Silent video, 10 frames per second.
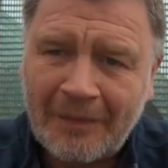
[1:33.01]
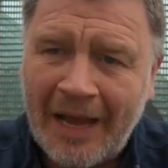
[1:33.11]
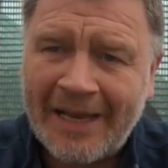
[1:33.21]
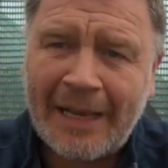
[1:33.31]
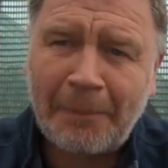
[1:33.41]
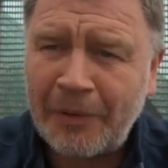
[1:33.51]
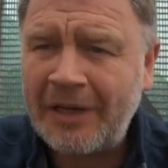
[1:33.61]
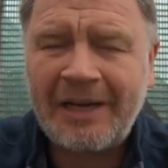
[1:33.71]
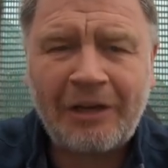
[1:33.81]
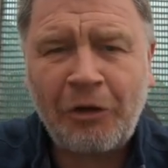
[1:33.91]
and I'll put a
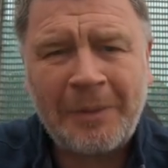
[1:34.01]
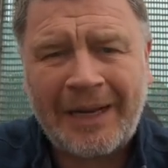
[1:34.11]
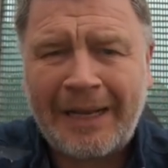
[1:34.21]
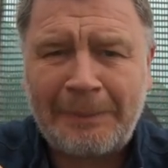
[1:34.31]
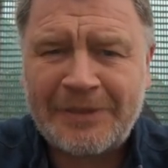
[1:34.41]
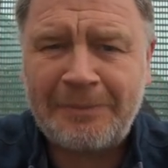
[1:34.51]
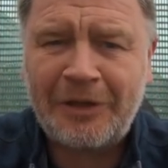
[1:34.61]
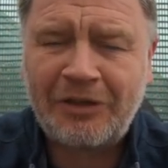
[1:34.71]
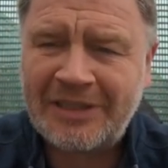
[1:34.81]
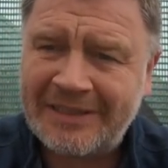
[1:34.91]
little couple of clips in
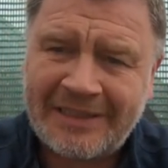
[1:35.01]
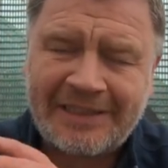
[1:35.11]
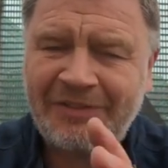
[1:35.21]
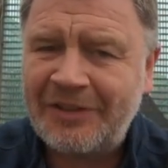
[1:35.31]
because I did this